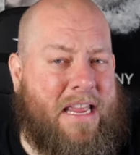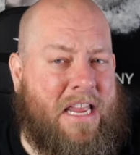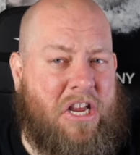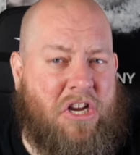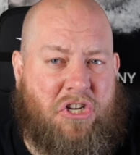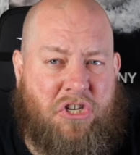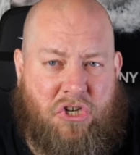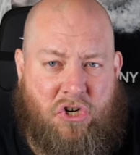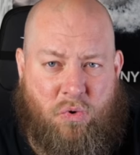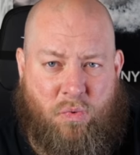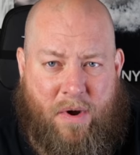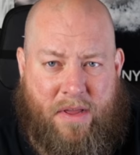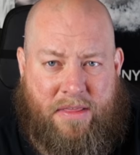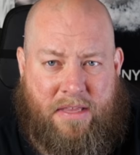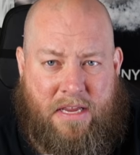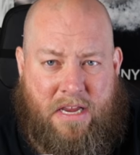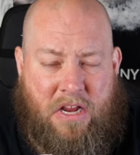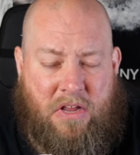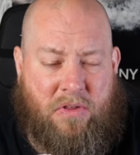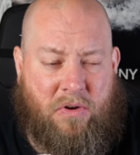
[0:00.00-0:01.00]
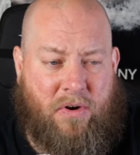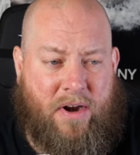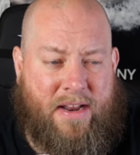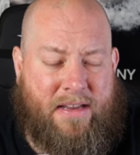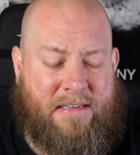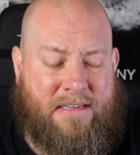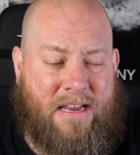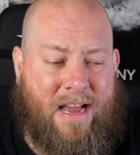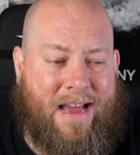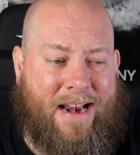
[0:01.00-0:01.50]
issue with. Either
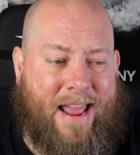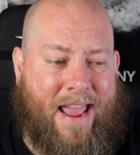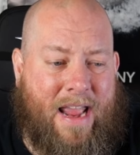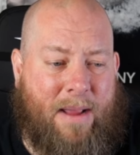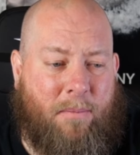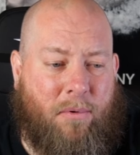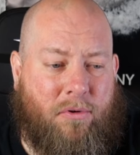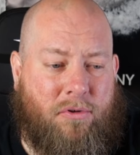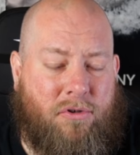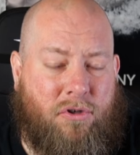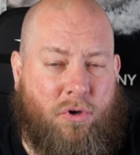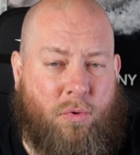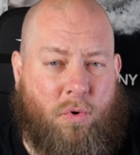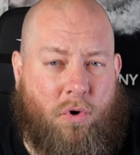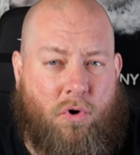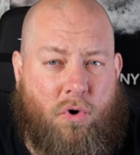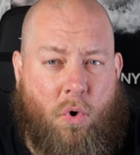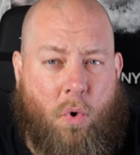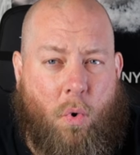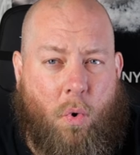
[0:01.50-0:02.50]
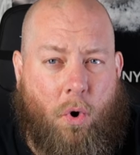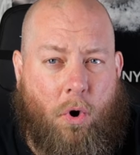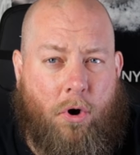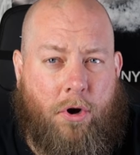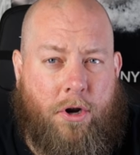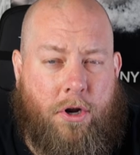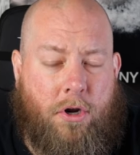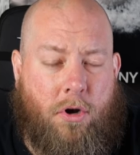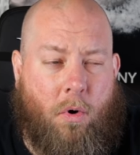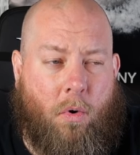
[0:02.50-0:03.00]
it's not able to
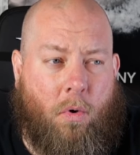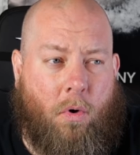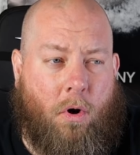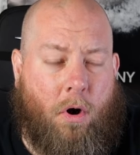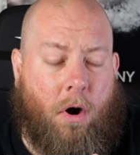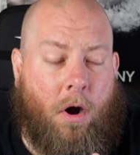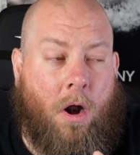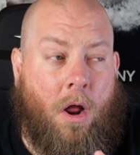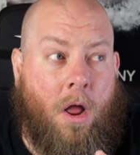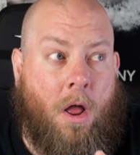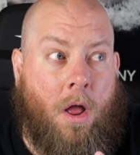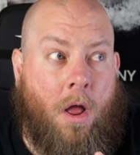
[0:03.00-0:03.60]
record your